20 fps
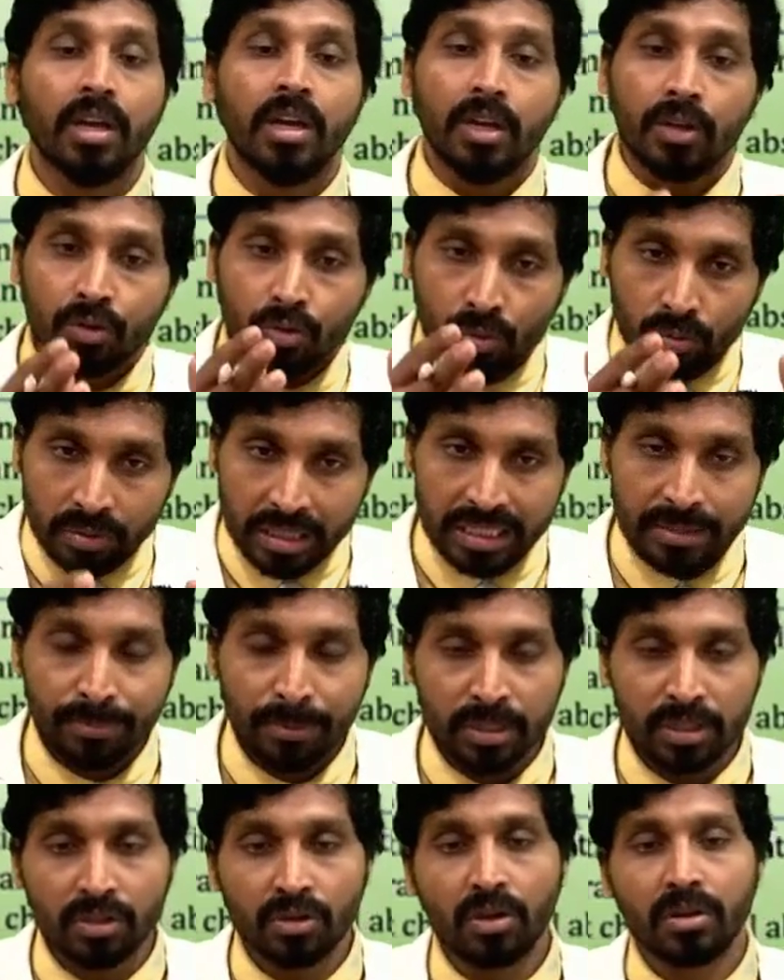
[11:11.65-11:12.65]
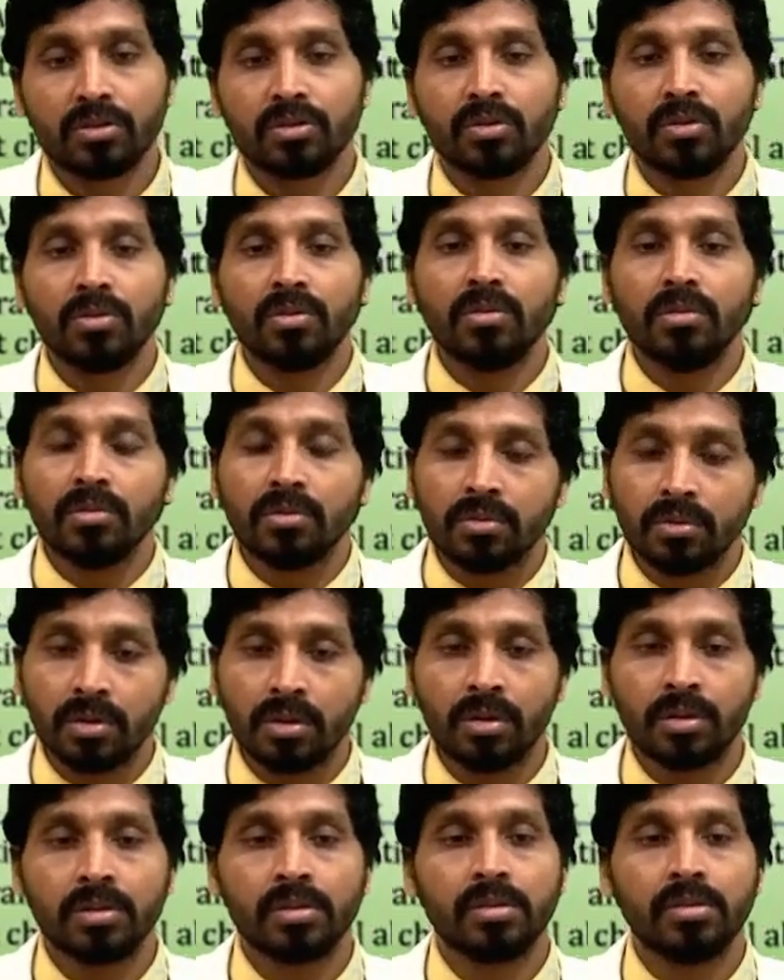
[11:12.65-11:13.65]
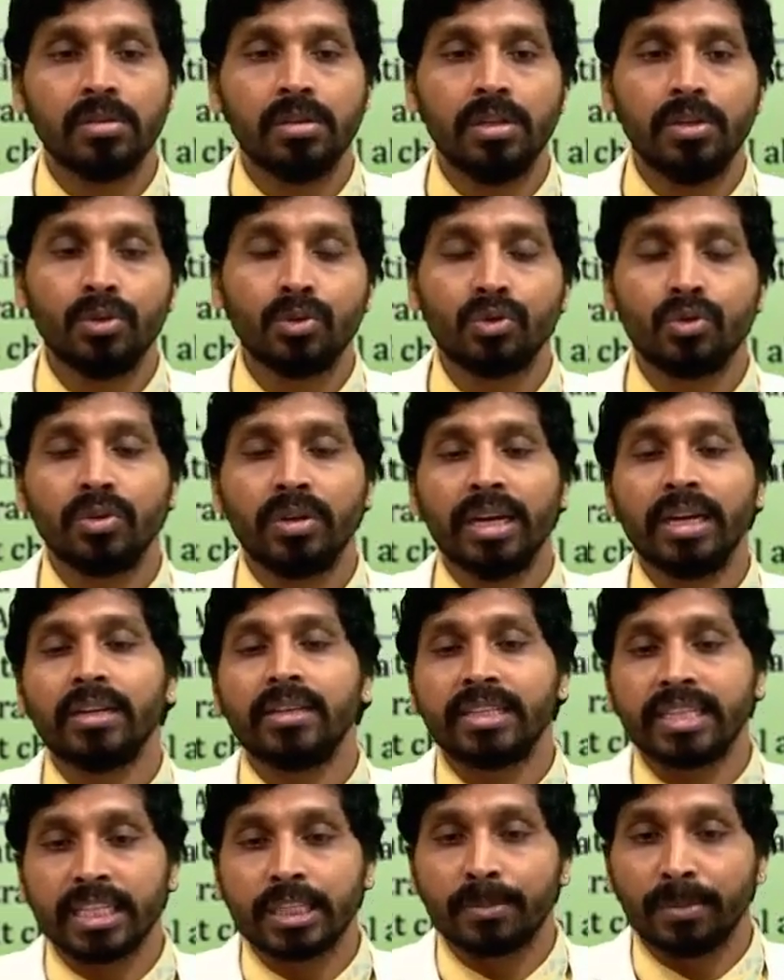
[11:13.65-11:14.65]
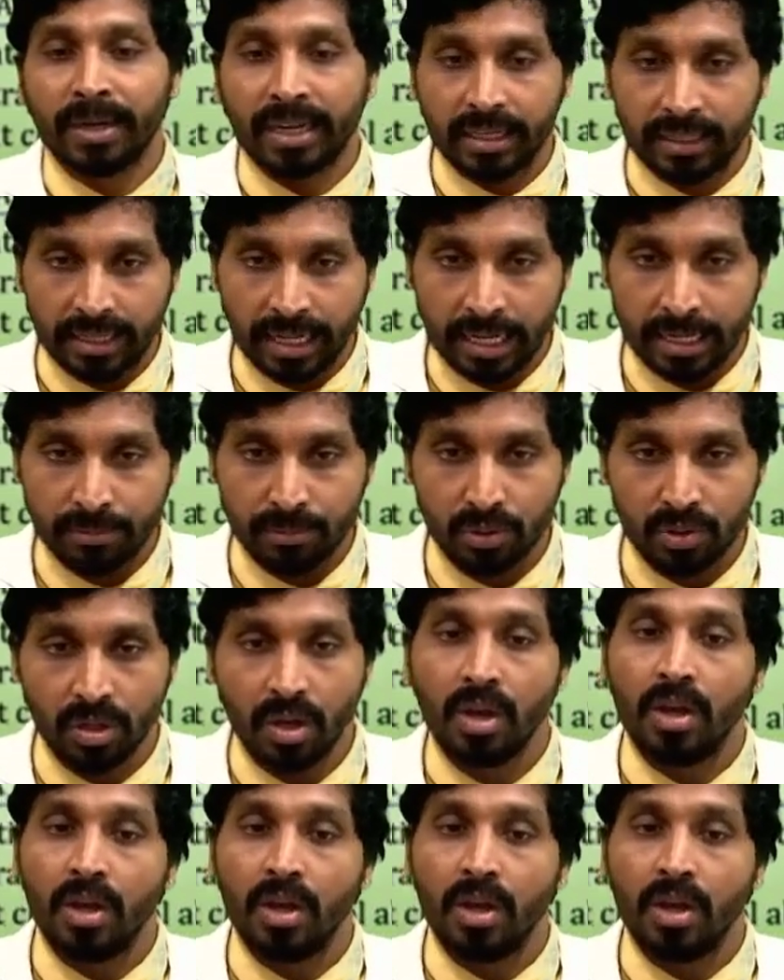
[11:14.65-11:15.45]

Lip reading: So this person also used to get chest pain at times.